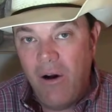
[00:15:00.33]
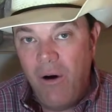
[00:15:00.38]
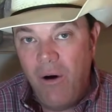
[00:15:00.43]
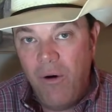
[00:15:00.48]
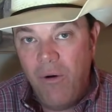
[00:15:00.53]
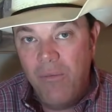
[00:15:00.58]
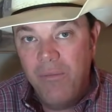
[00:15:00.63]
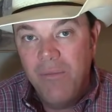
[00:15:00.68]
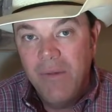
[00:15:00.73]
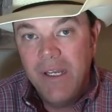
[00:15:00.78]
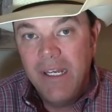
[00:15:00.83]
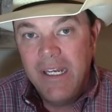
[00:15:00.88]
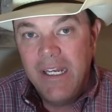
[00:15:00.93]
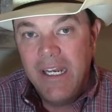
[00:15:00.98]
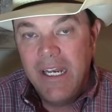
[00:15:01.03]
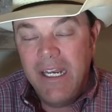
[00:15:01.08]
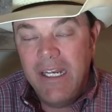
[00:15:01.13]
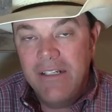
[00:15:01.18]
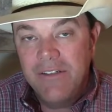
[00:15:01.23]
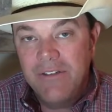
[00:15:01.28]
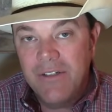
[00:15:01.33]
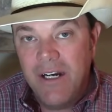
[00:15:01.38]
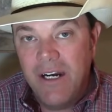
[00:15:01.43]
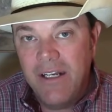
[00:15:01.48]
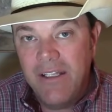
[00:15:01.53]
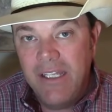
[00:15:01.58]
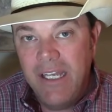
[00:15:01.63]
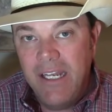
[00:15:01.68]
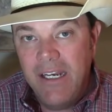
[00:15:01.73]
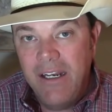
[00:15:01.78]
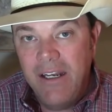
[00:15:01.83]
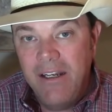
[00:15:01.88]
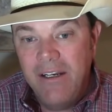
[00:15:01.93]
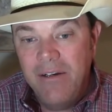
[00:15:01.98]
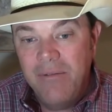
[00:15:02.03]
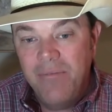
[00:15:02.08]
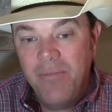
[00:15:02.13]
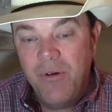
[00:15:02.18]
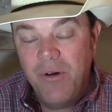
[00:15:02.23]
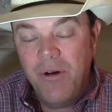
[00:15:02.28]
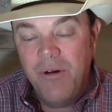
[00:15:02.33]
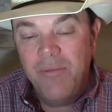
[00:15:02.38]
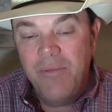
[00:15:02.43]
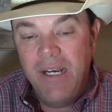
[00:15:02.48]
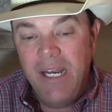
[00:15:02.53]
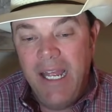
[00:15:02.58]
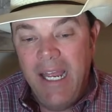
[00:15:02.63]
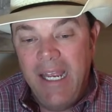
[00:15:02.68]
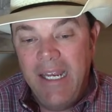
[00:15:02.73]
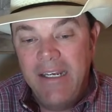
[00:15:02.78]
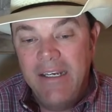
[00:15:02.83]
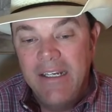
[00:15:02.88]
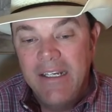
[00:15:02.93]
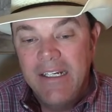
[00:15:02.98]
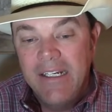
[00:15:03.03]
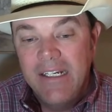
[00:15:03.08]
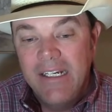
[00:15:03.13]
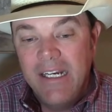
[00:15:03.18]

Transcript: home and draw that unemployment aid,